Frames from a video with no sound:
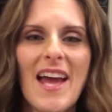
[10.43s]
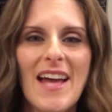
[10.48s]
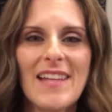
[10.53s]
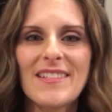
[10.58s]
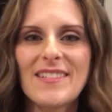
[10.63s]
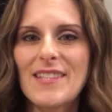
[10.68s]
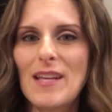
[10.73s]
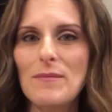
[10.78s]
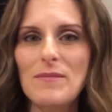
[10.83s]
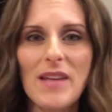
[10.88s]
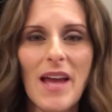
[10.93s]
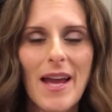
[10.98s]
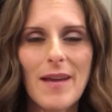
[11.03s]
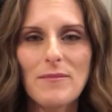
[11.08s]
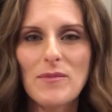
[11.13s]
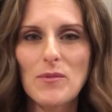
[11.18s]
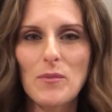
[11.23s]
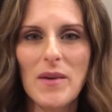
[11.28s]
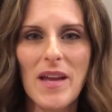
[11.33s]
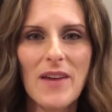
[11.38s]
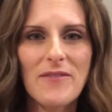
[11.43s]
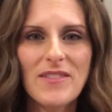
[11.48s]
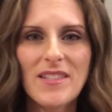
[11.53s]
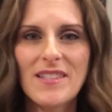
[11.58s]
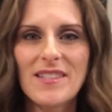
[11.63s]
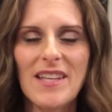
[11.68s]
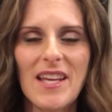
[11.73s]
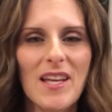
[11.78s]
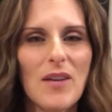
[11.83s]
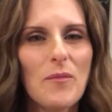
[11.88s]
And sometimes we have to
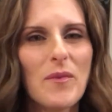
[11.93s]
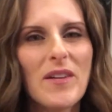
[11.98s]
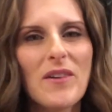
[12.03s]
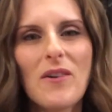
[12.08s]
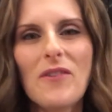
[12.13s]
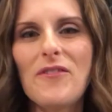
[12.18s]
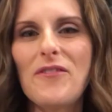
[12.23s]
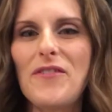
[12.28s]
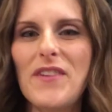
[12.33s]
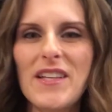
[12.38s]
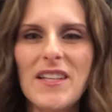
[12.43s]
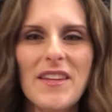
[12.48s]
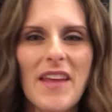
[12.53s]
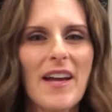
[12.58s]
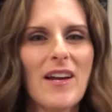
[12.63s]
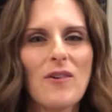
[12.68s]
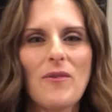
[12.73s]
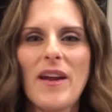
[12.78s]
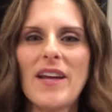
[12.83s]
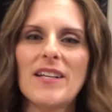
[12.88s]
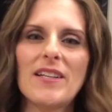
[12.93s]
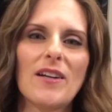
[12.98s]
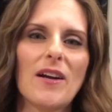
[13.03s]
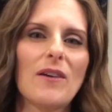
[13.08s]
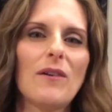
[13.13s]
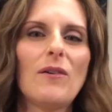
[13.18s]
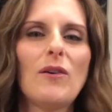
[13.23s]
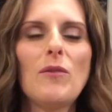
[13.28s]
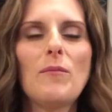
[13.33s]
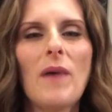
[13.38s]
sing and we don't feel that great in
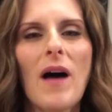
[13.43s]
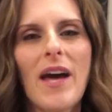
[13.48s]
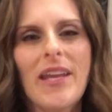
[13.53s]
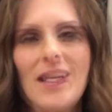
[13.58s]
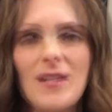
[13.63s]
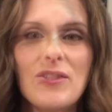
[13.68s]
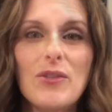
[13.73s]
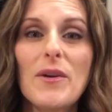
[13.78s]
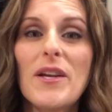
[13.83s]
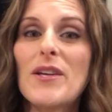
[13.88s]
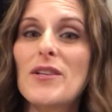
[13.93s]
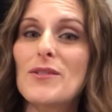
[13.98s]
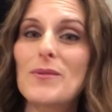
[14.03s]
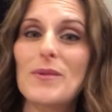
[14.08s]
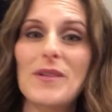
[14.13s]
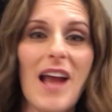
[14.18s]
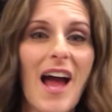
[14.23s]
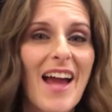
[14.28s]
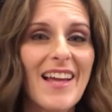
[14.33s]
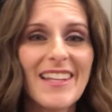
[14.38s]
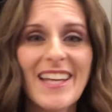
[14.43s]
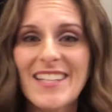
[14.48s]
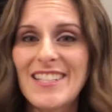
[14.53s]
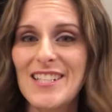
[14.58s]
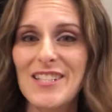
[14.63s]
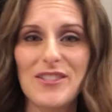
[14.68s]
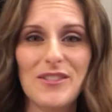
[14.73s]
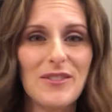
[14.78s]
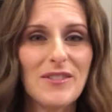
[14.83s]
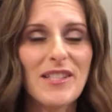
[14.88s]
our whole body. So here's what I like
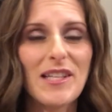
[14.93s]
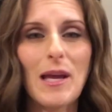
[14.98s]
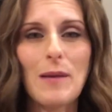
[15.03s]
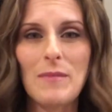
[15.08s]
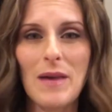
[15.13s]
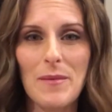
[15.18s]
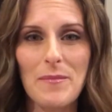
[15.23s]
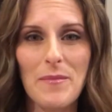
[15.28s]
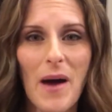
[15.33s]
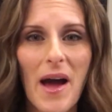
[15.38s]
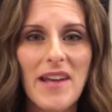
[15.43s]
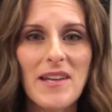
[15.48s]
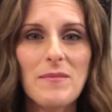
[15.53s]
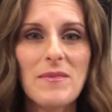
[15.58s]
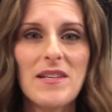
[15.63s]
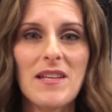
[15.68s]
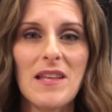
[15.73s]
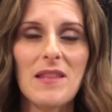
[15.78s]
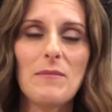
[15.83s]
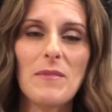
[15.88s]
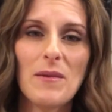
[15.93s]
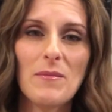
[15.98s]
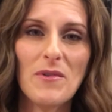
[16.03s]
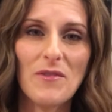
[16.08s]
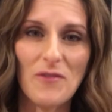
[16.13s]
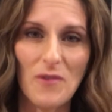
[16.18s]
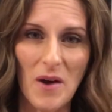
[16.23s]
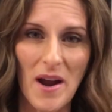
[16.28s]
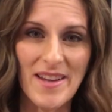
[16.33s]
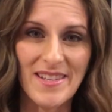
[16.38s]
to do to get my body beneath me
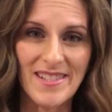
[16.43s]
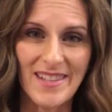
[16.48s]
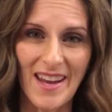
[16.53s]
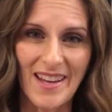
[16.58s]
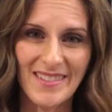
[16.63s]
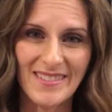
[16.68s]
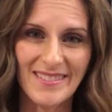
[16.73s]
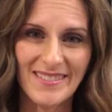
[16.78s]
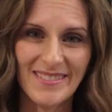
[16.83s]
before I sing.